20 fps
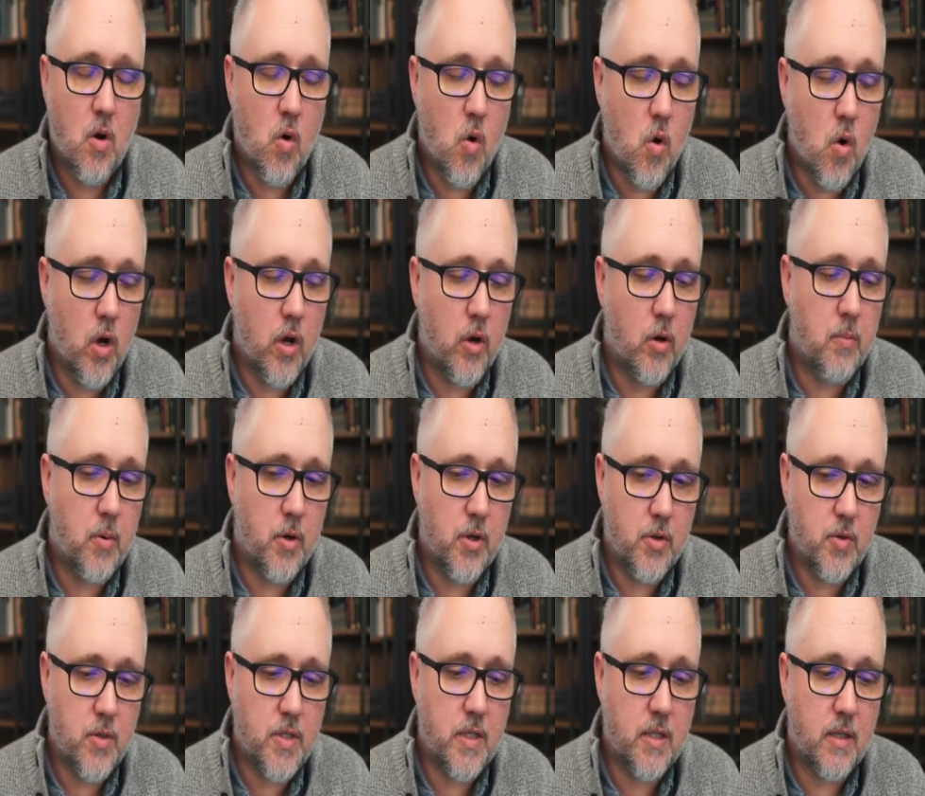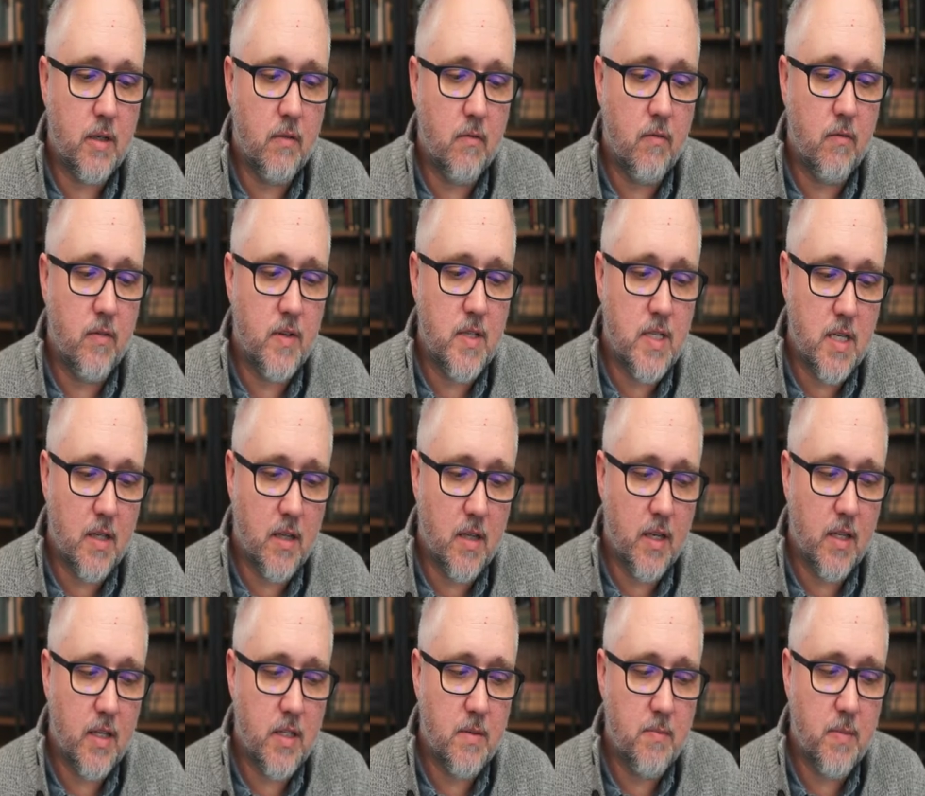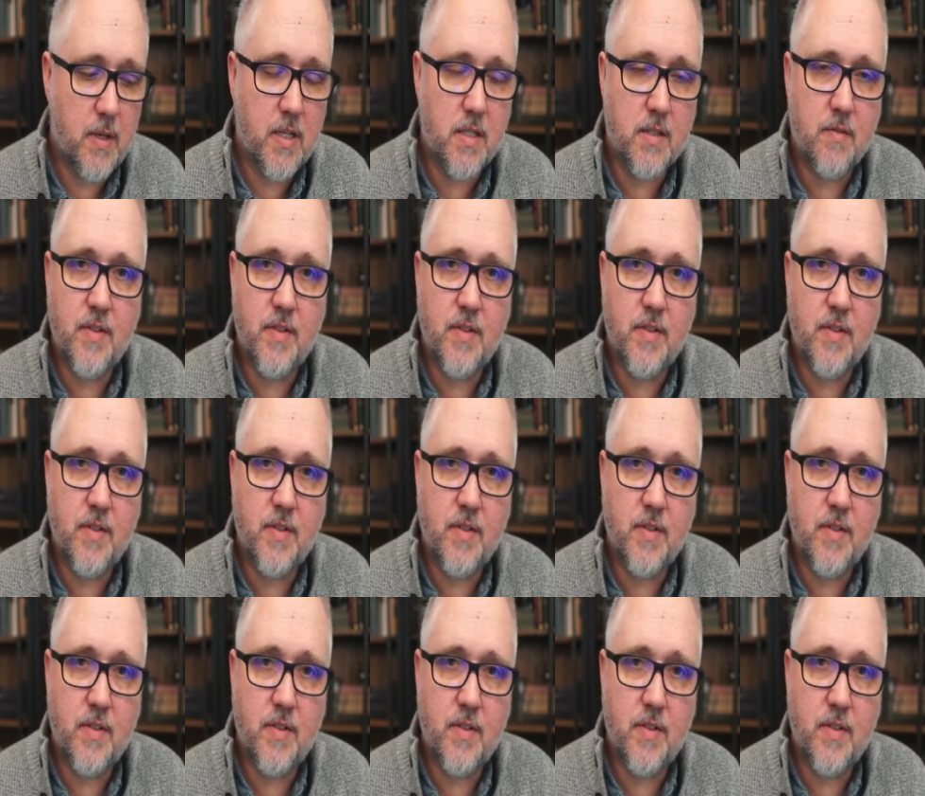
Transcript: oil producing facilities because